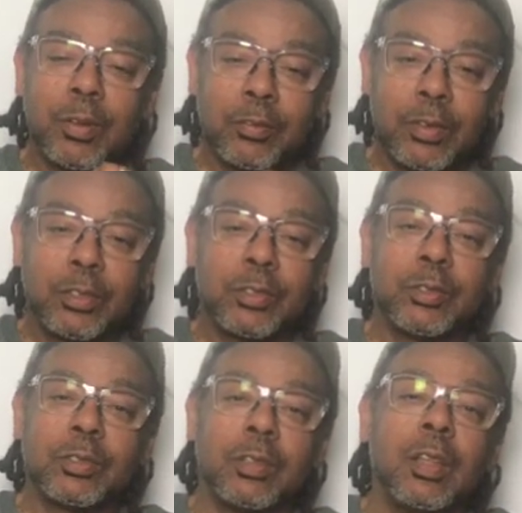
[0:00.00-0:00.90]

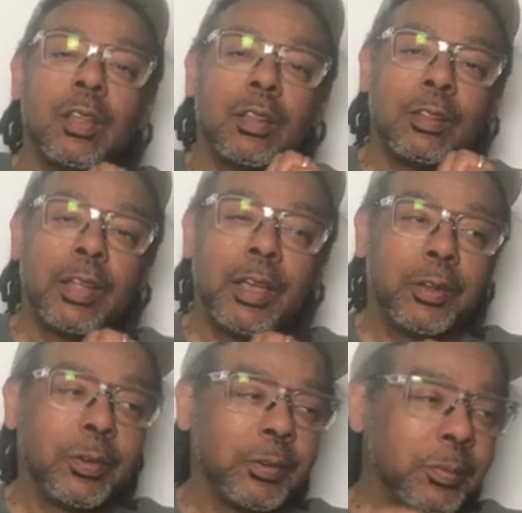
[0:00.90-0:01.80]
Adventures
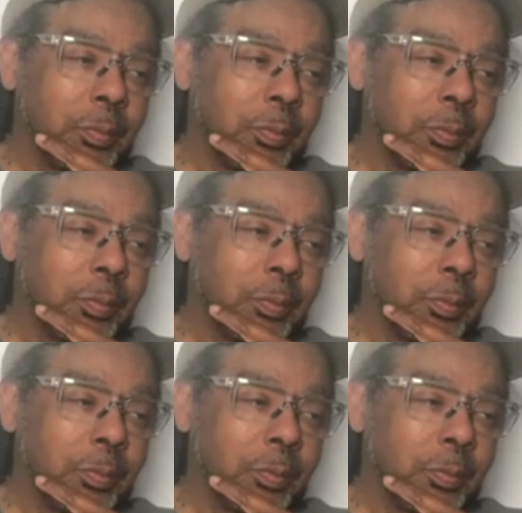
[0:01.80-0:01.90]
later.